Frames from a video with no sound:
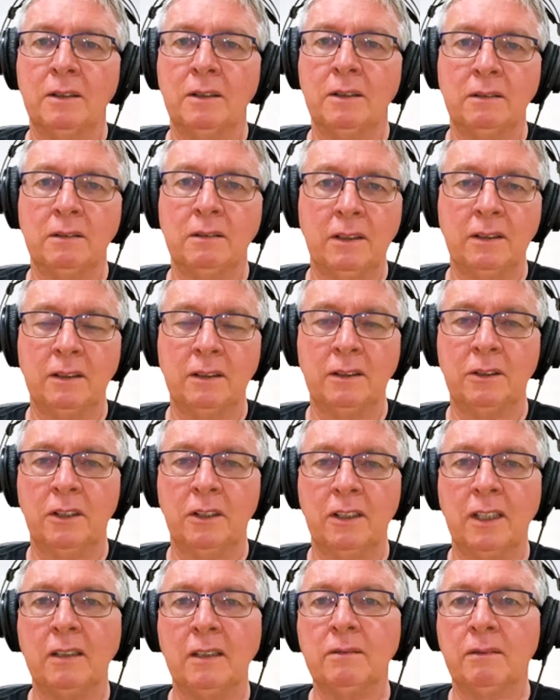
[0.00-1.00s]
You can
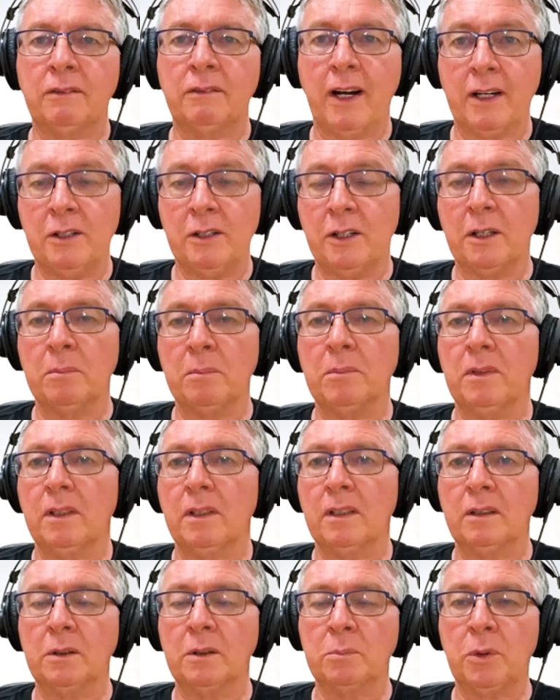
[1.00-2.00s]
certainly fracture them
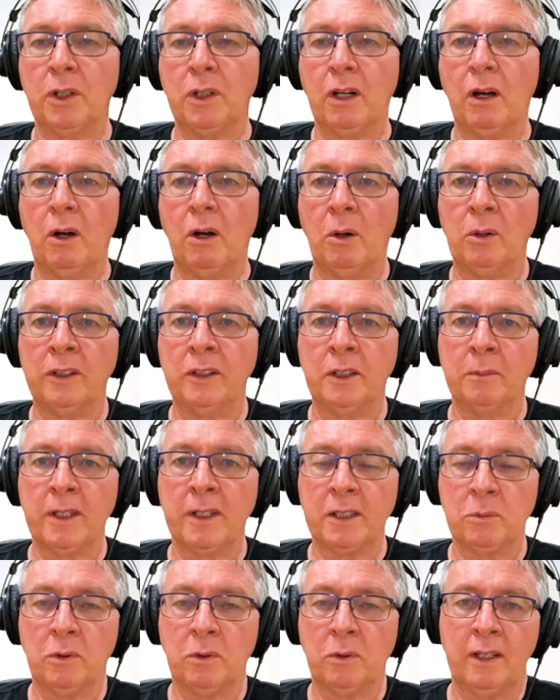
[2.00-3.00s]
and put a hole in them.
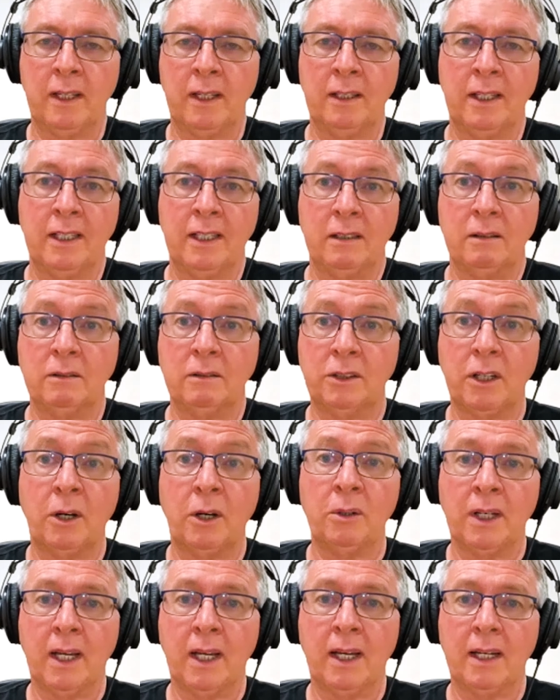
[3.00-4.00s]
That's why they need
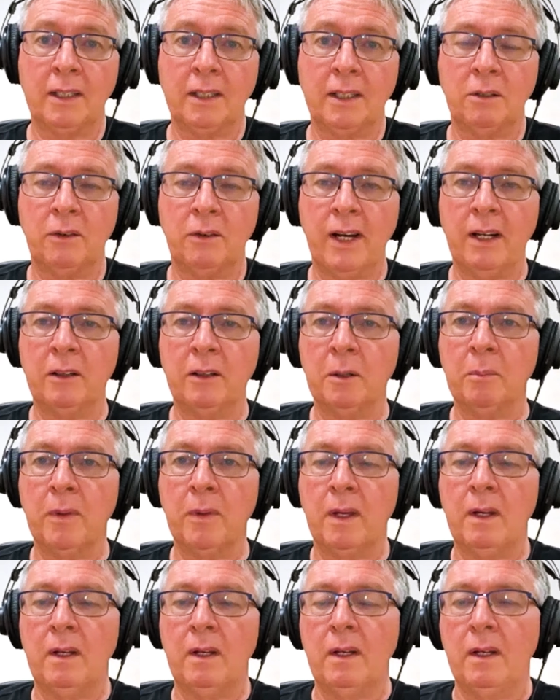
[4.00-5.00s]
stone guards around
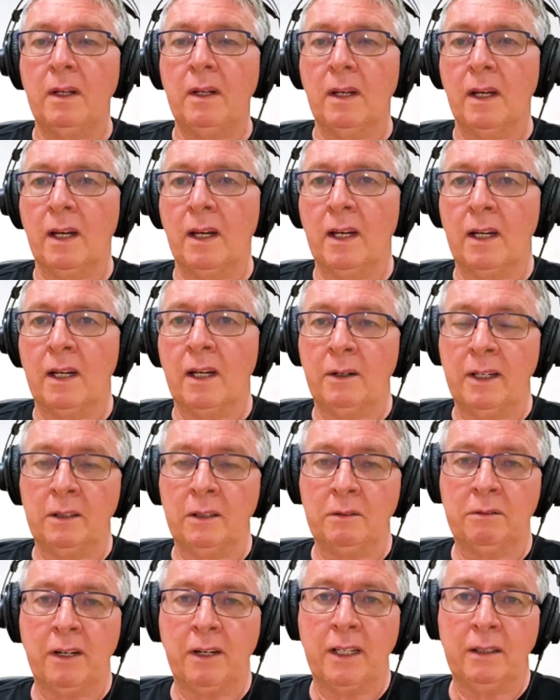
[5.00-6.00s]
them,
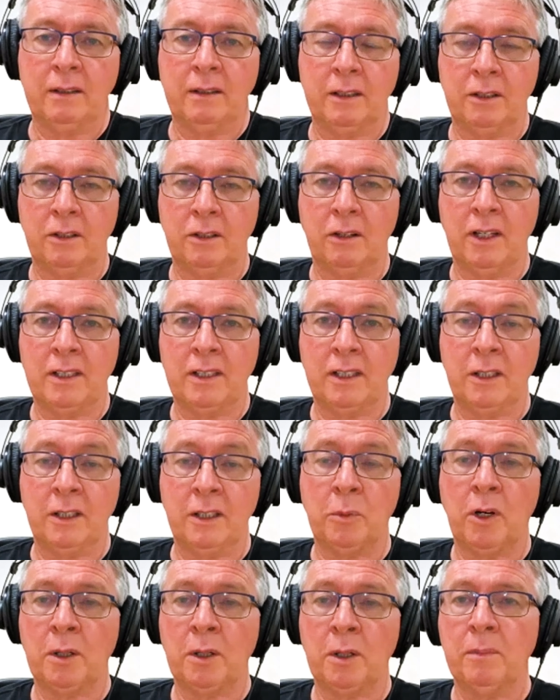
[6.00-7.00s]
around the front, the sides, and
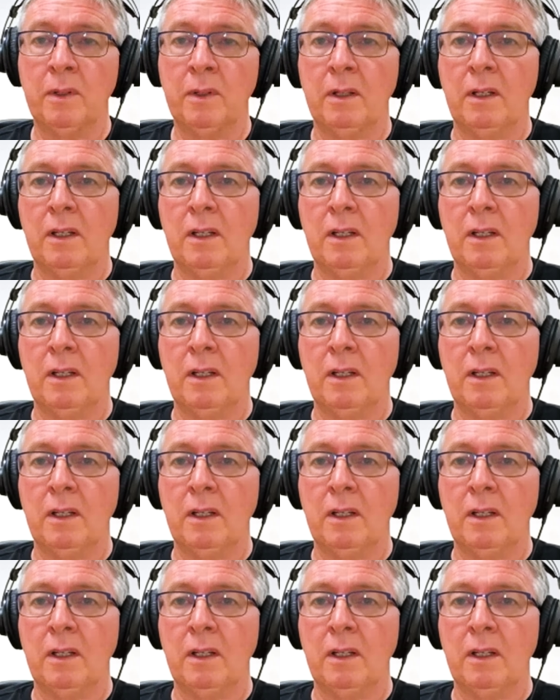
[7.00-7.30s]
the bottom.